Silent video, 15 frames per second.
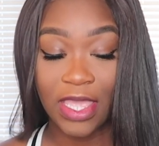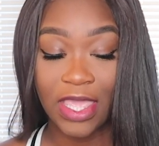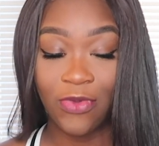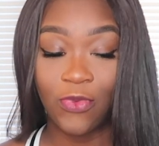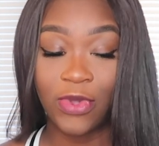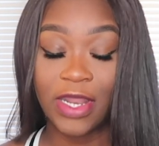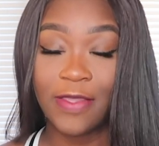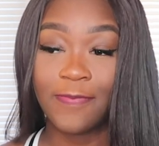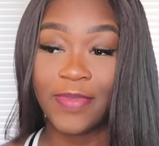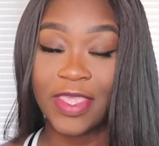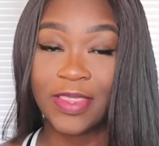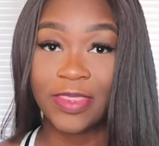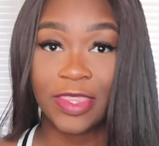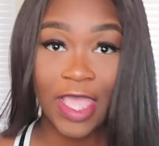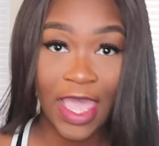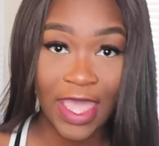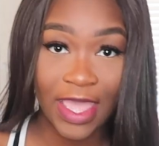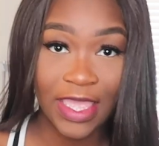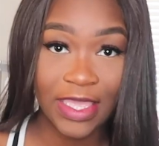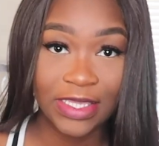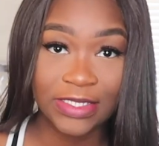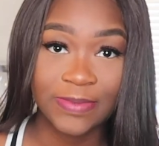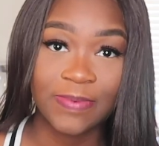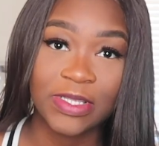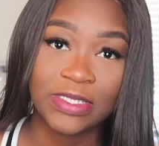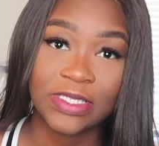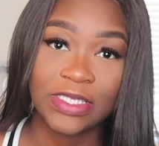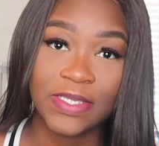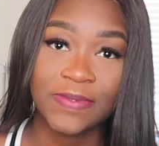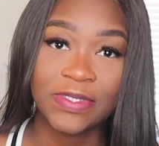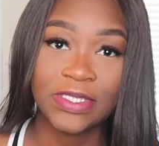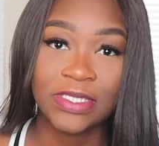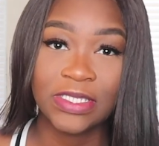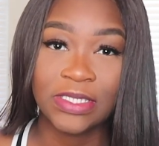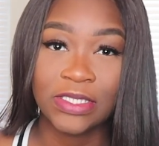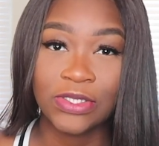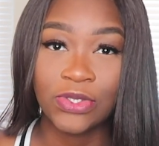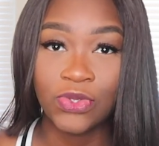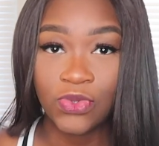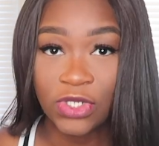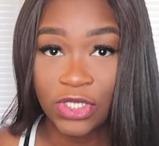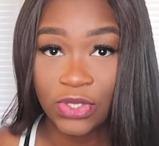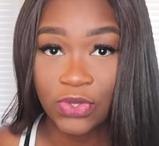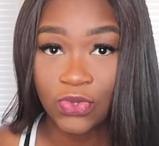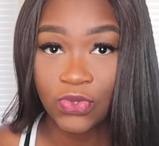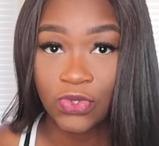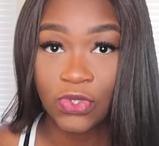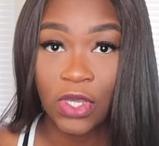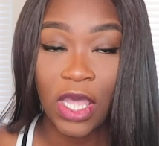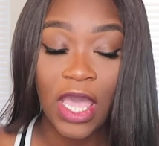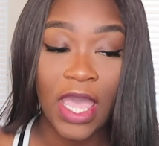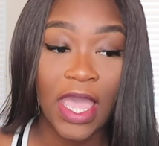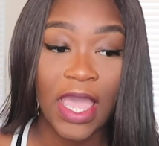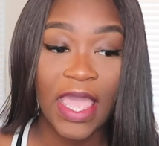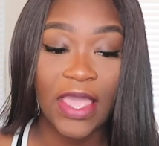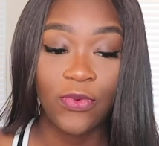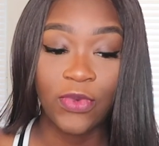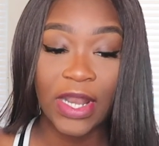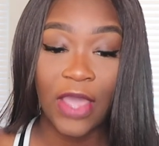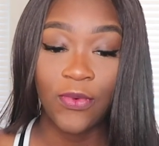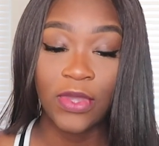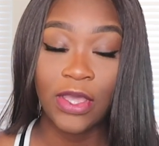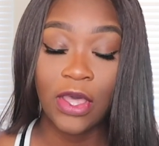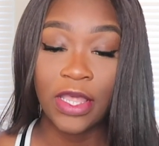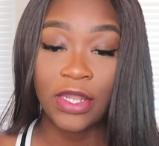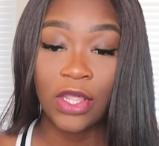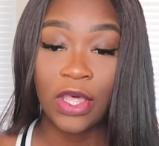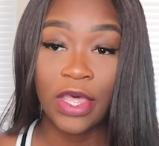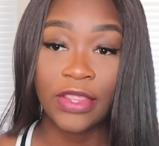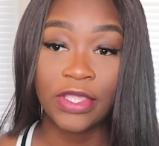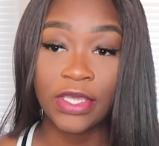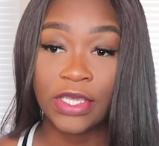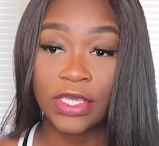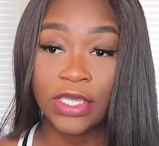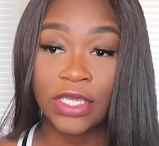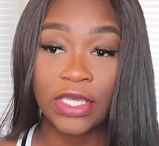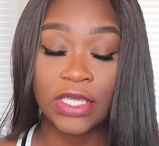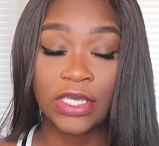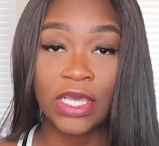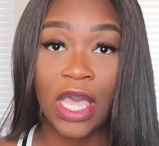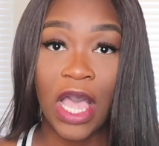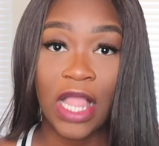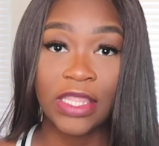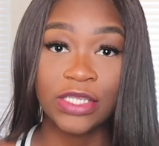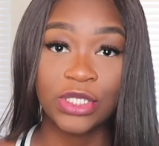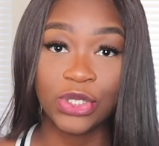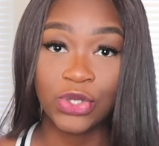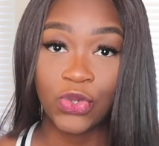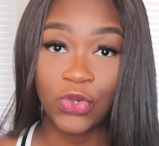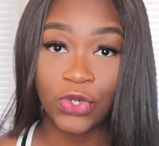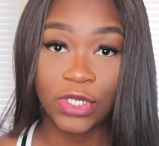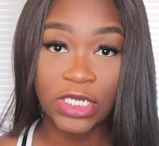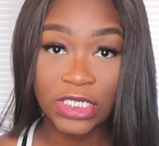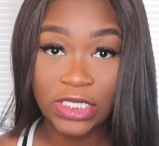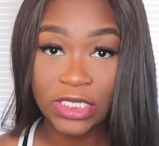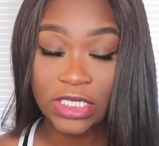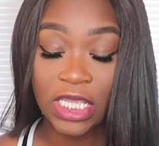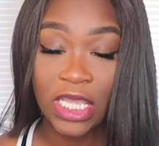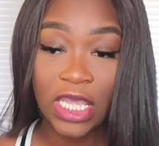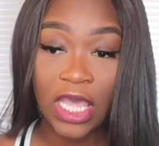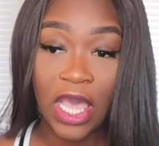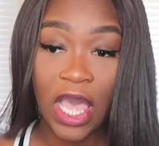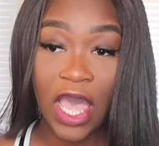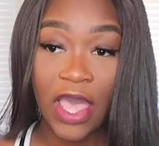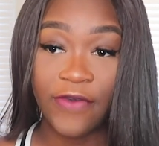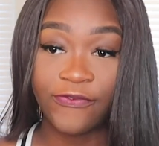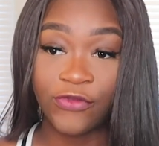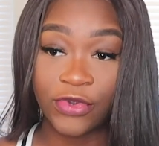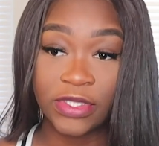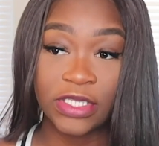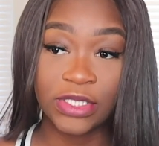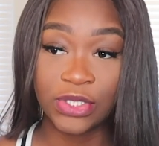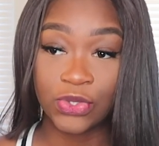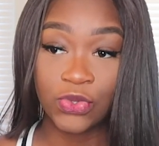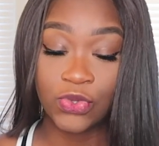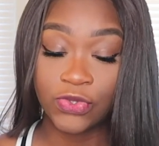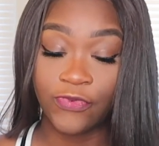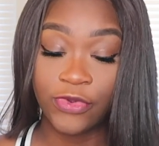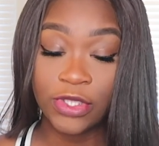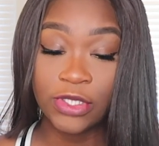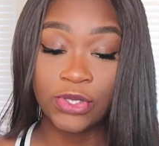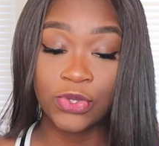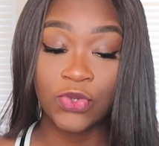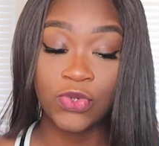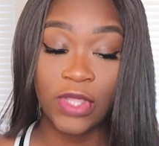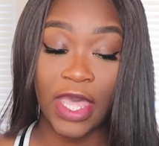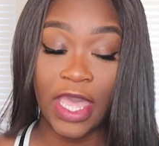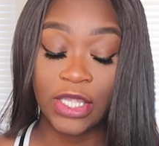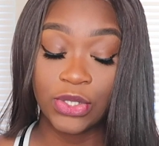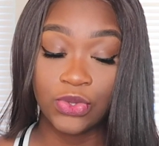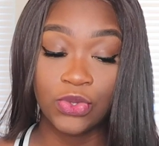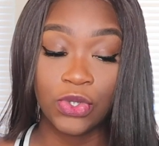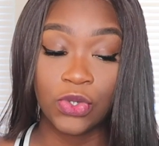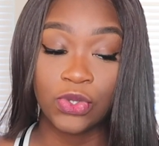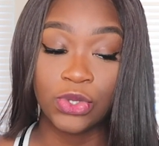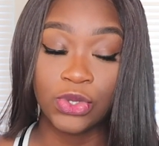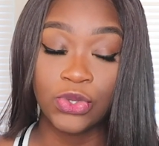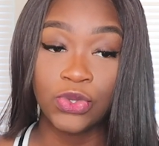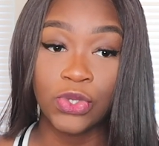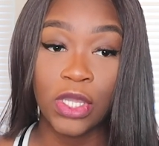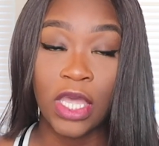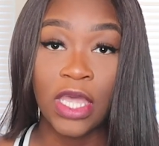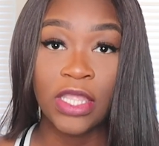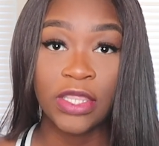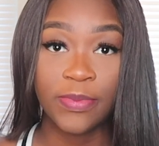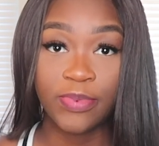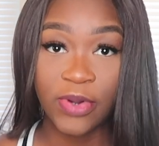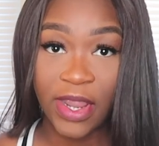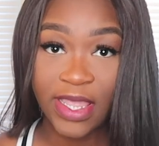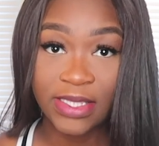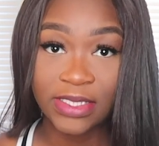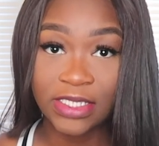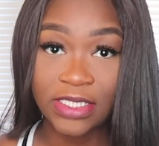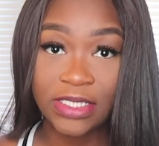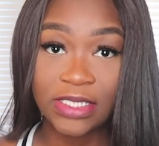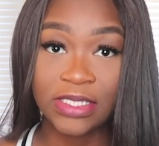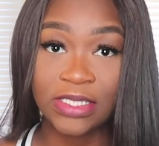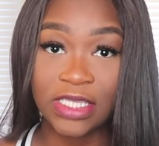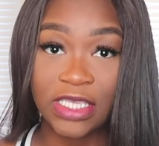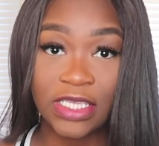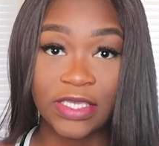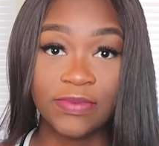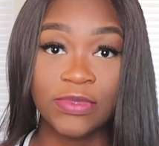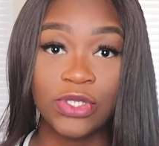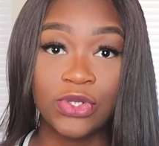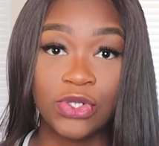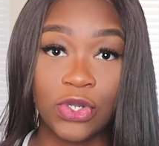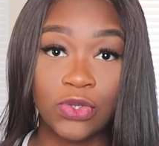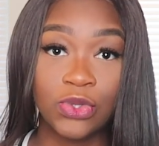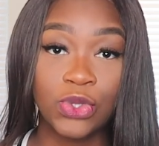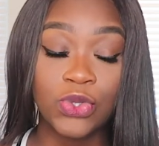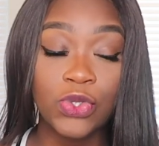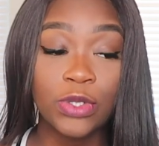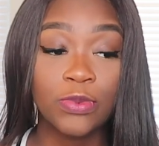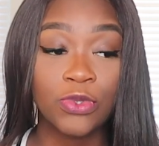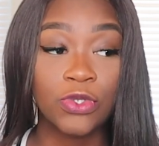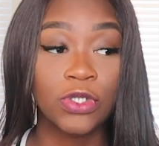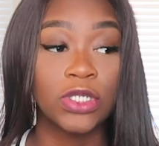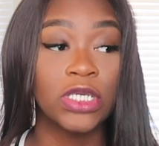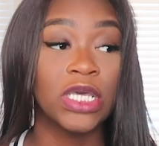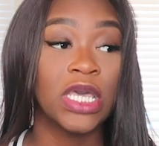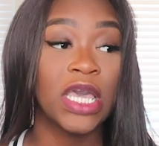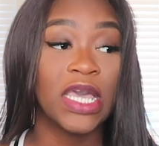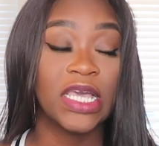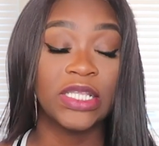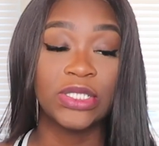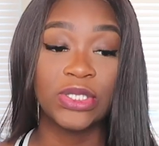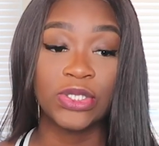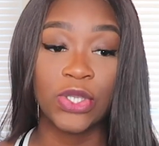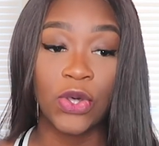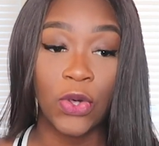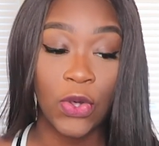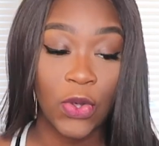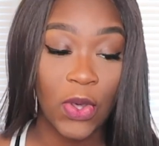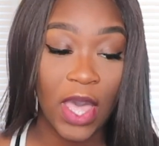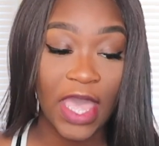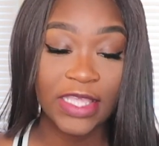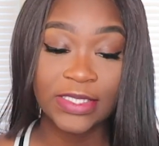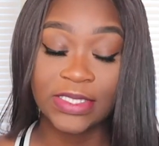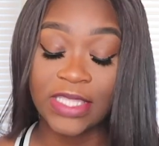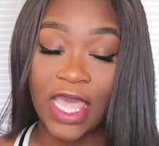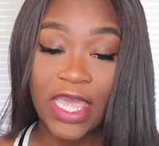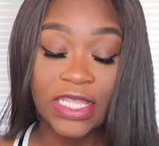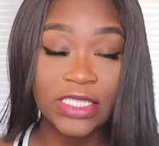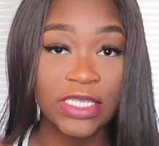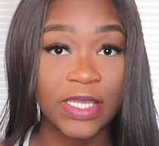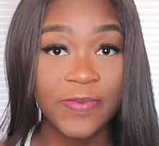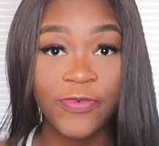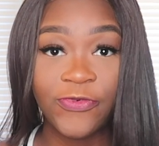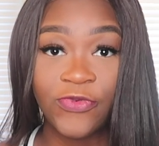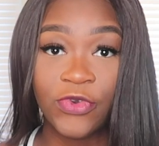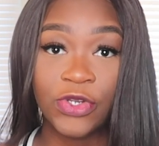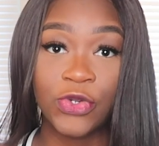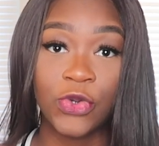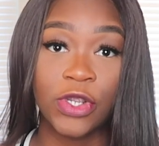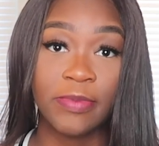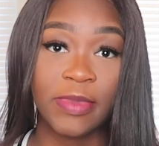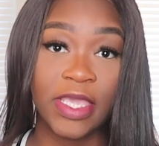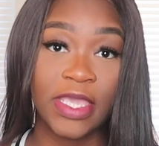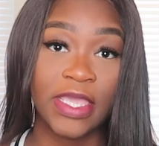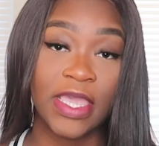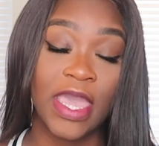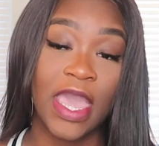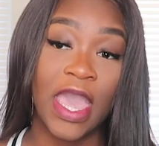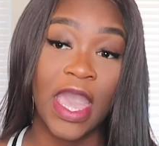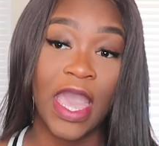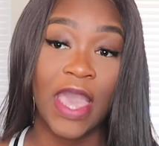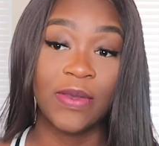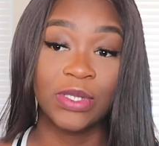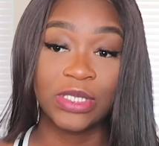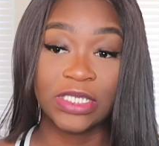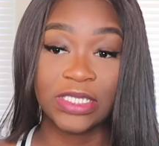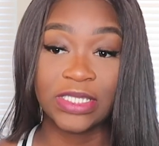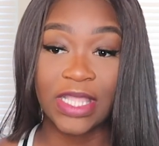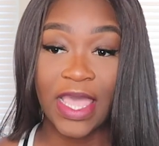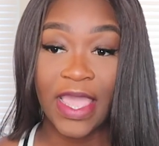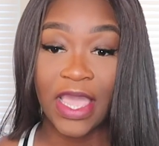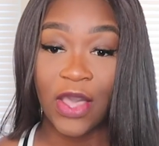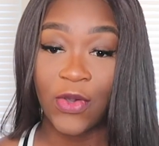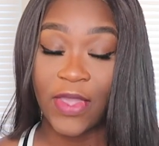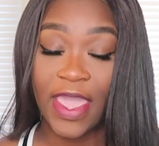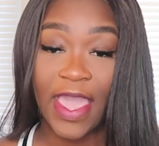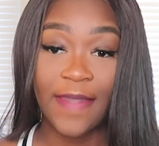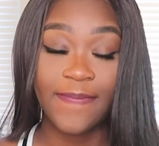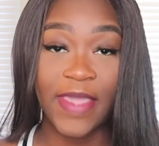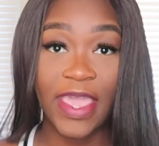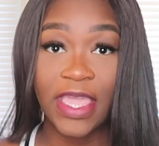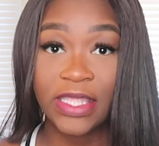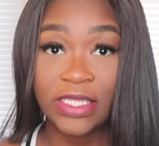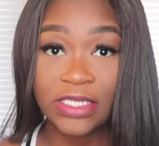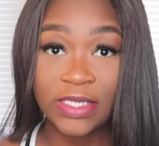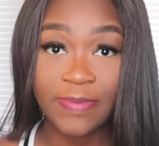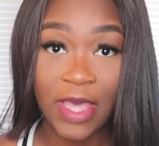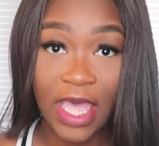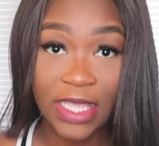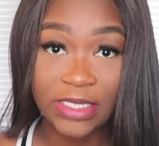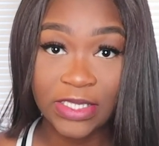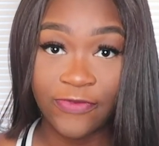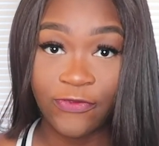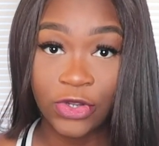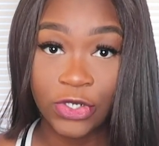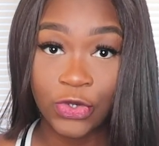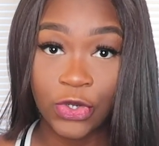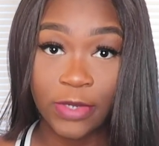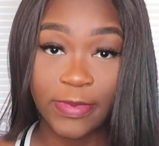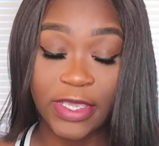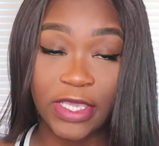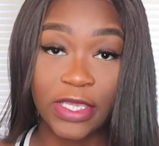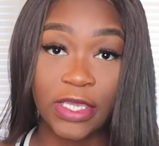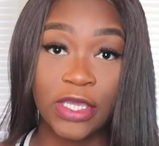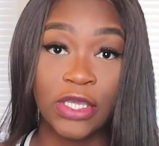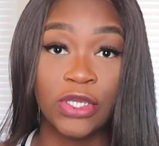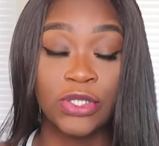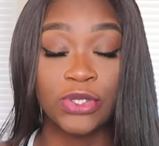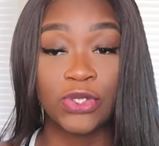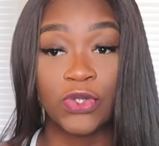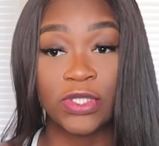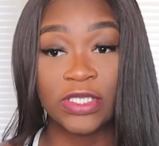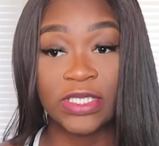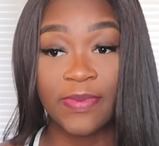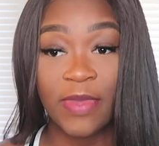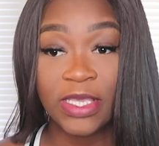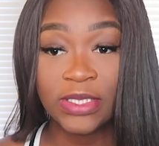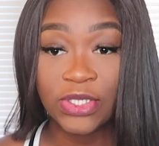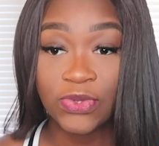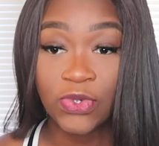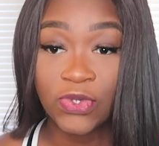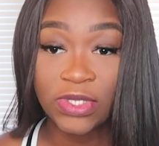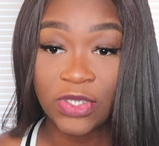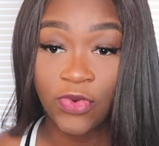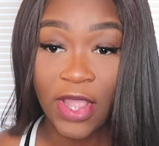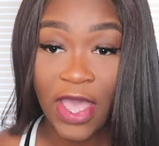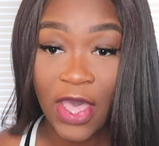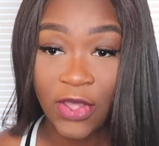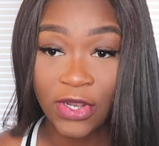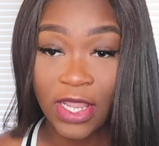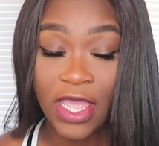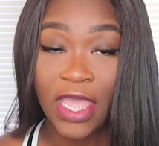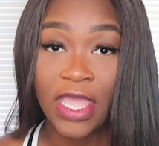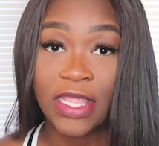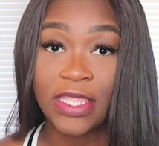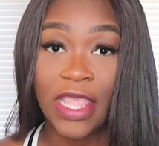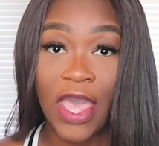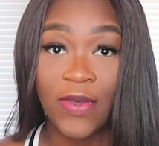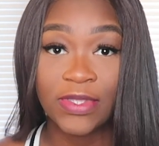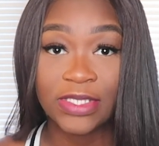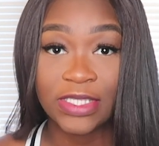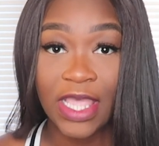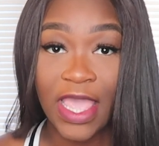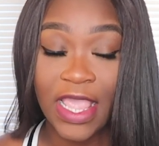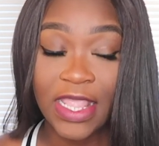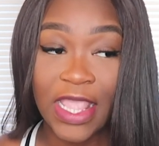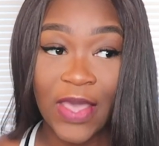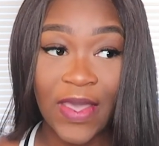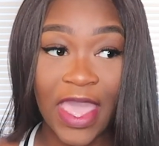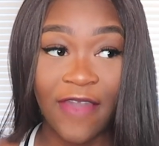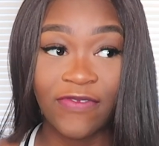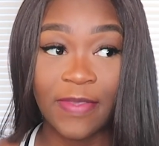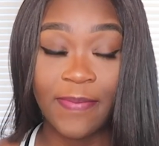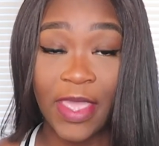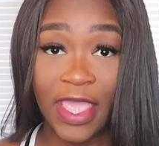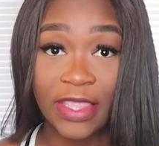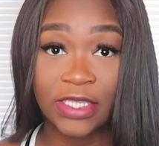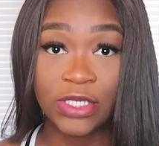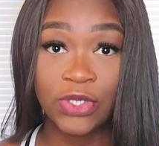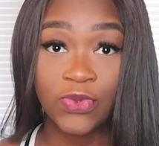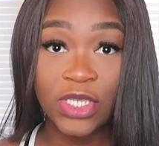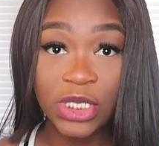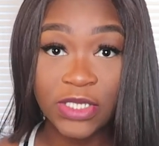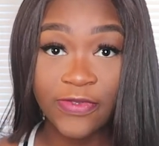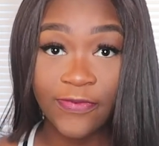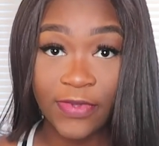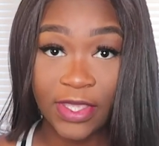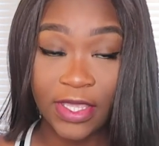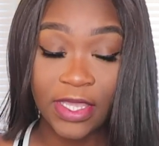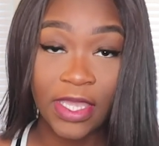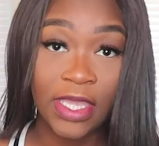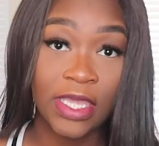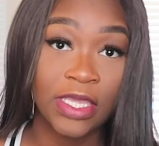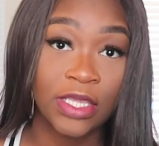it wouldn't be that expensive since it's a SUNY school. And when I went on all the college tours for the school that I do go to, the prices seemed, you know, doable. And so I signed up for dorming. I was just like, okay, I paid the deposit for dorming, so the semester rolls around. Now it's like, now I have to pay the tuition fee.